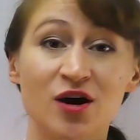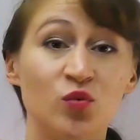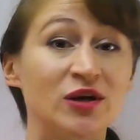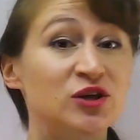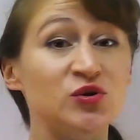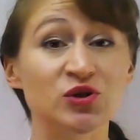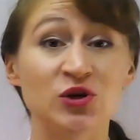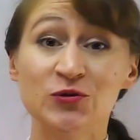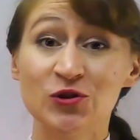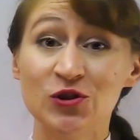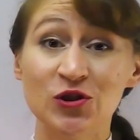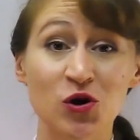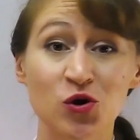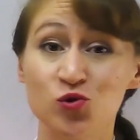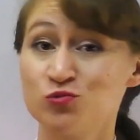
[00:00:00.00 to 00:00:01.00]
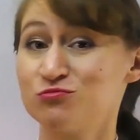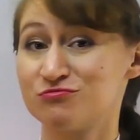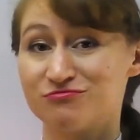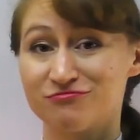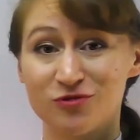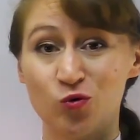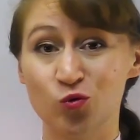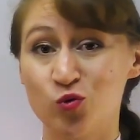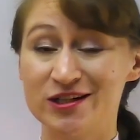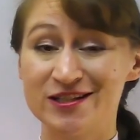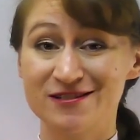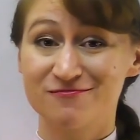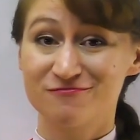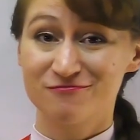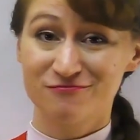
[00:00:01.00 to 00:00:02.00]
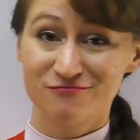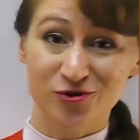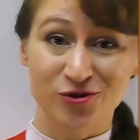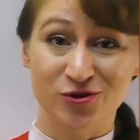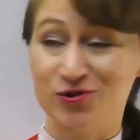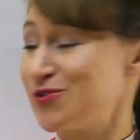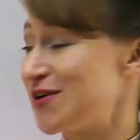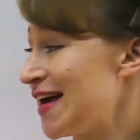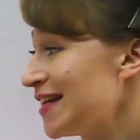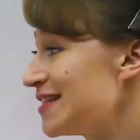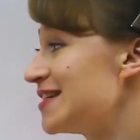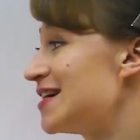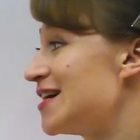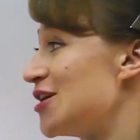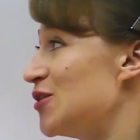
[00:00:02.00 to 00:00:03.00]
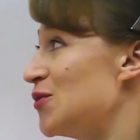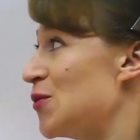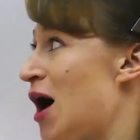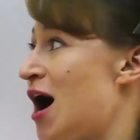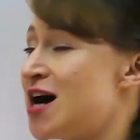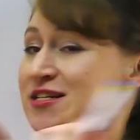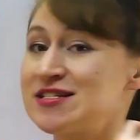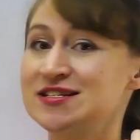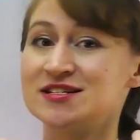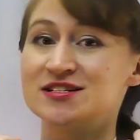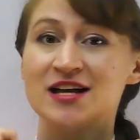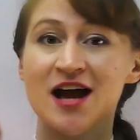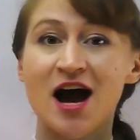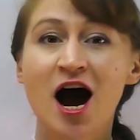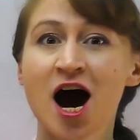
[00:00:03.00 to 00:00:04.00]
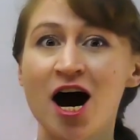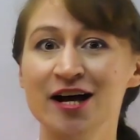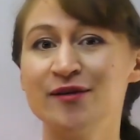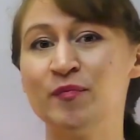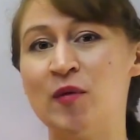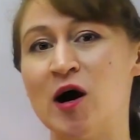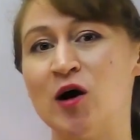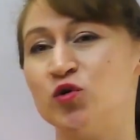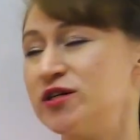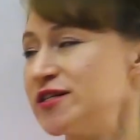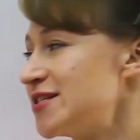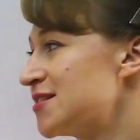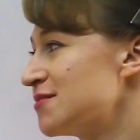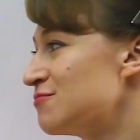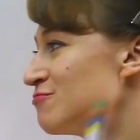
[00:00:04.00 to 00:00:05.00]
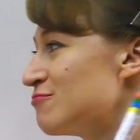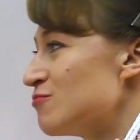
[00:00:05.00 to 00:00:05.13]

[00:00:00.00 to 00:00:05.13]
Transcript: When you don't know what to do and you ask higher powers.